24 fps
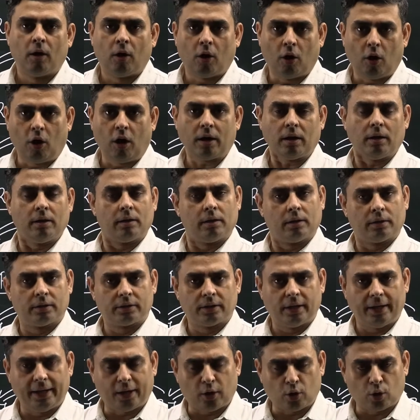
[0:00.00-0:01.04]
or
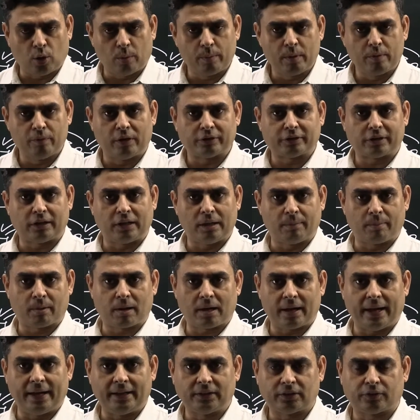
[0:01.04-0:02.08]
economy was
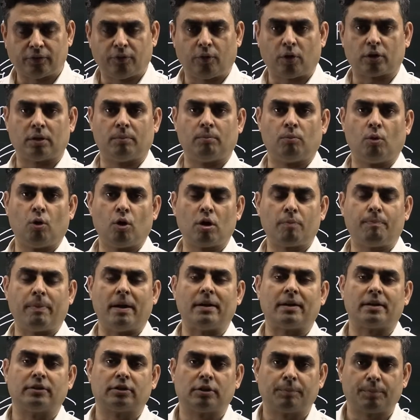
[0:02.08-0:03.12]
liberalized for the more
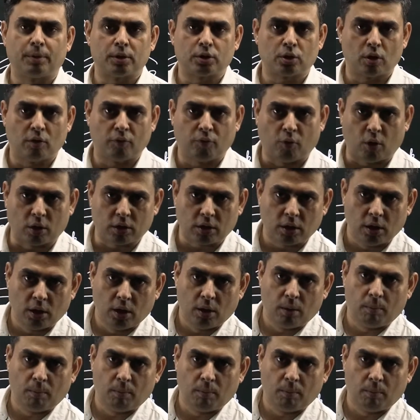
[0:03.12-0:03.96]
participation of what?